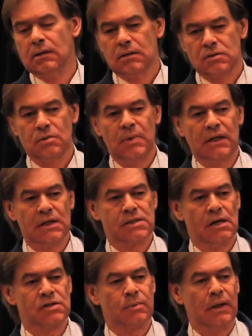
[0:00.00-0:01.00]
To me, that
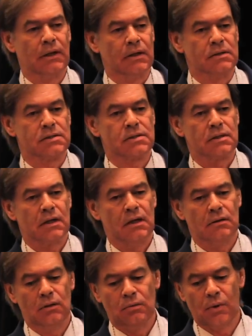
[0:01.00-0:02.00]
sounds quite nice. Okay,
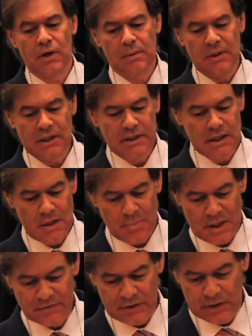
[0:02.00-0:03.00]
don't worry, we clean up
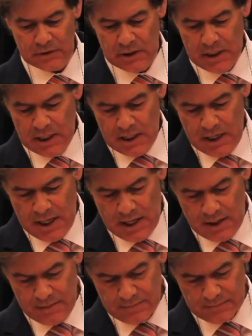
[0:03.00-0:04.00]
after you.
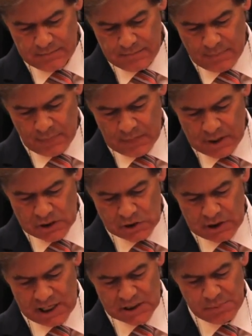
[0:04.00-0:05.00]
So
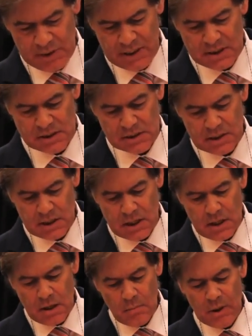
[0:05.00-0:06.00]
that's Belize.
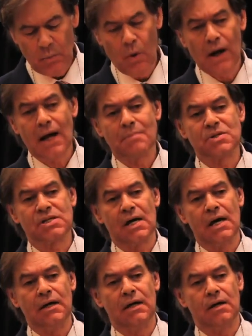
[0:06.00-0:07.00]
But what I'm
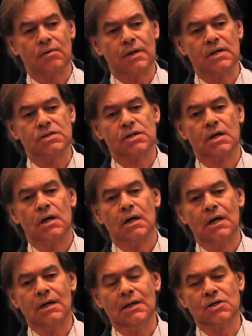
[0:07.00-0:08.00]
saying here is,
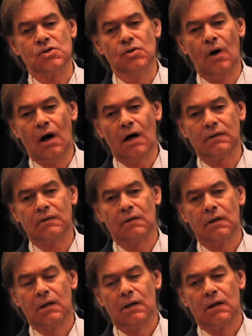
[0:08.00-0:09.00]
it is not
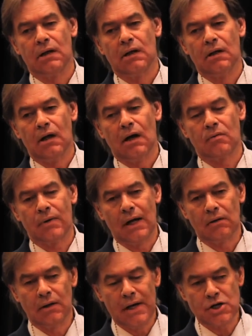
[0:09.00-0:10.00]
a
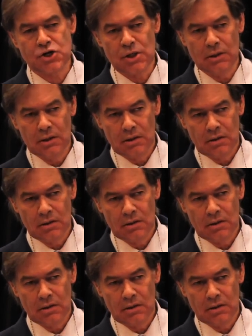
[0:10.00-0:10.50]
regulation